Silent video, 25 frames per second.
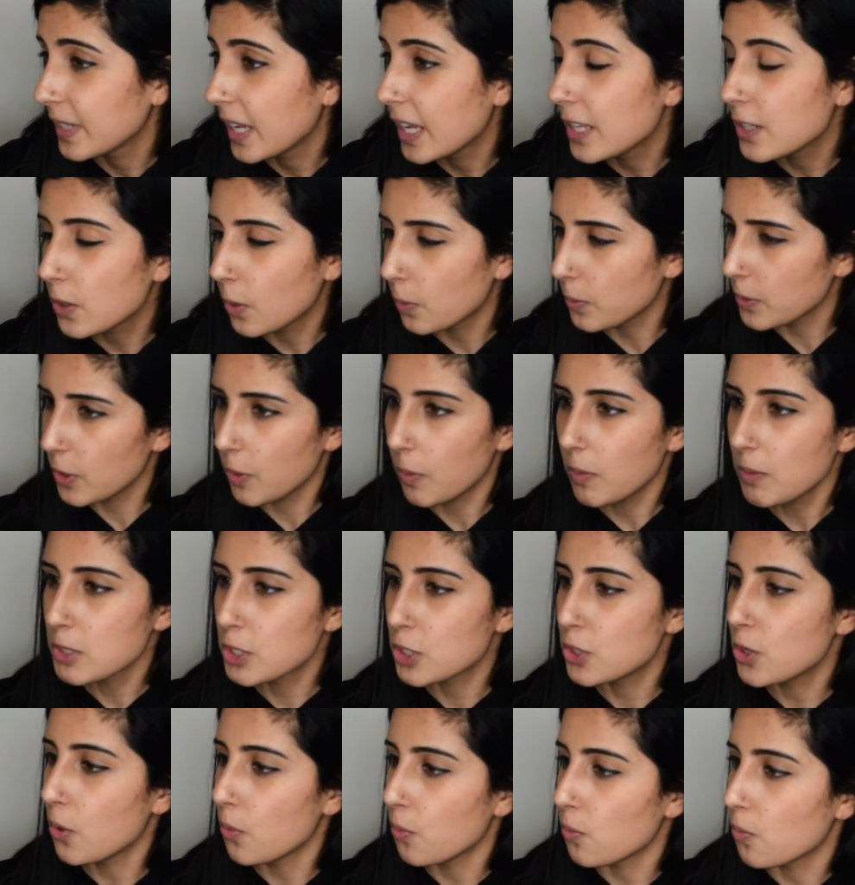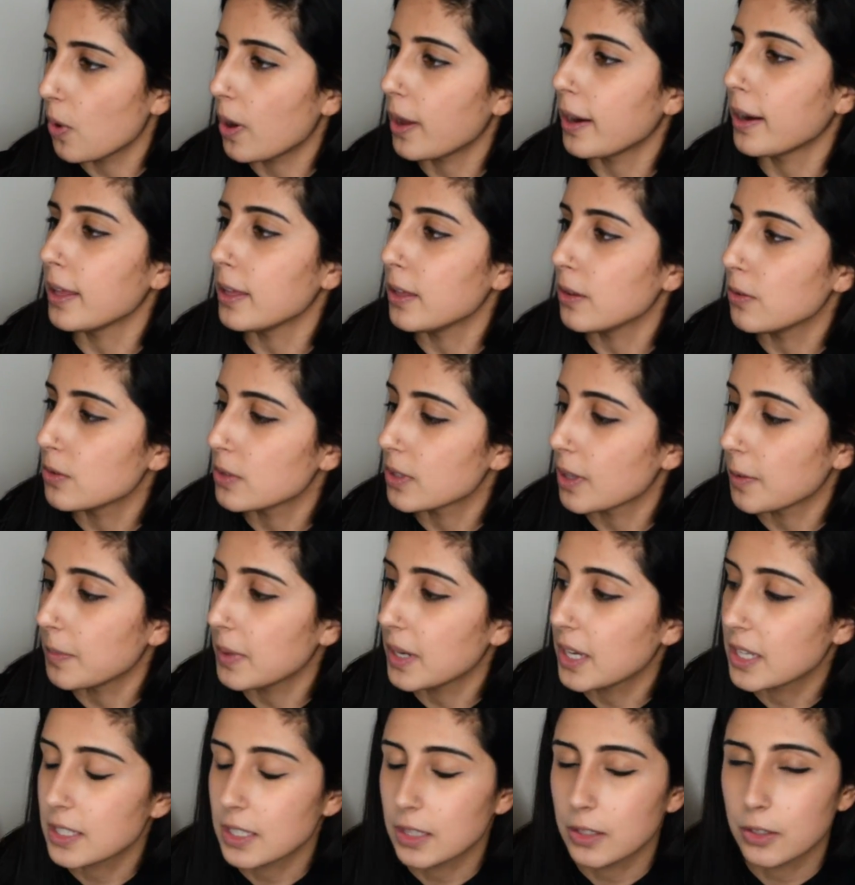You almost don't want to use them
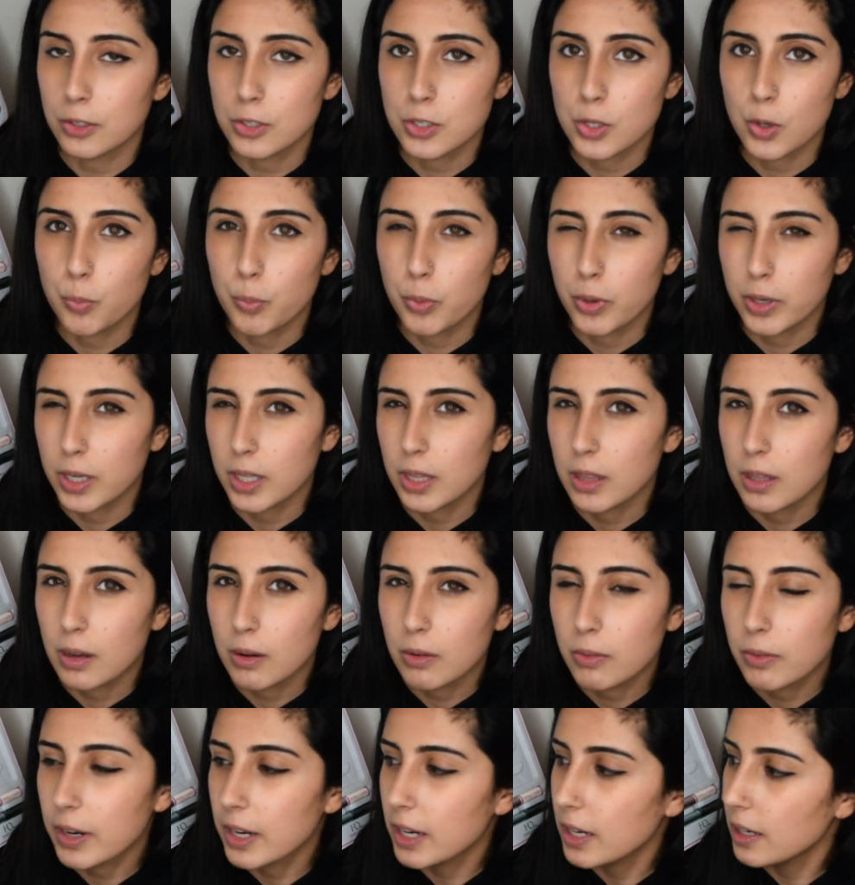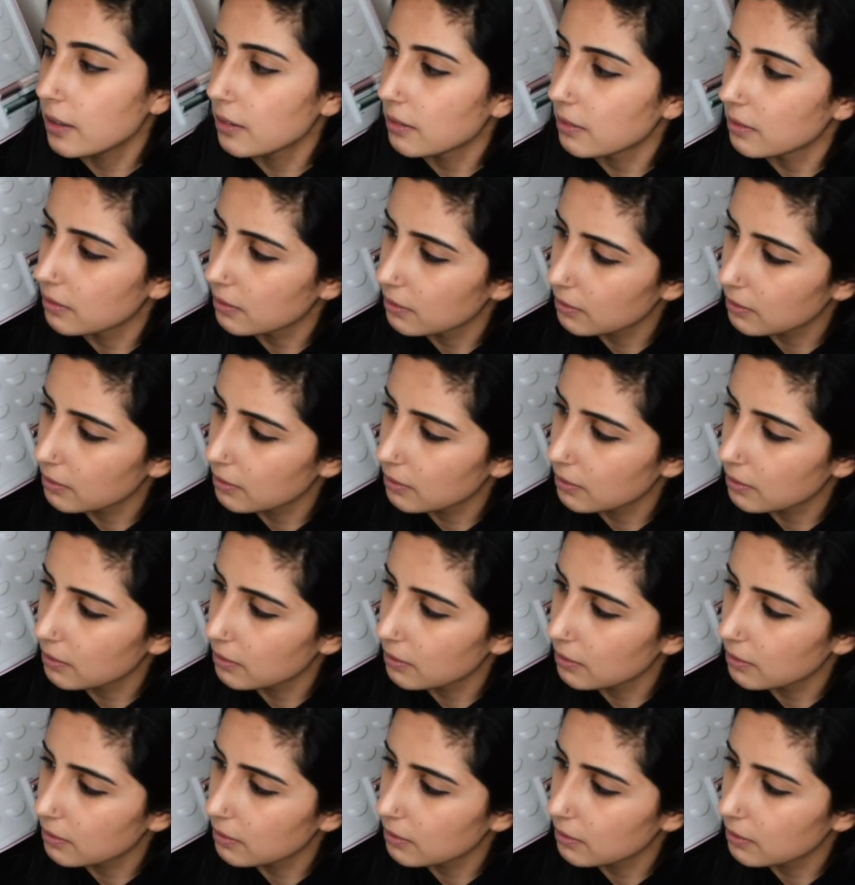because it looks so pretty though, right?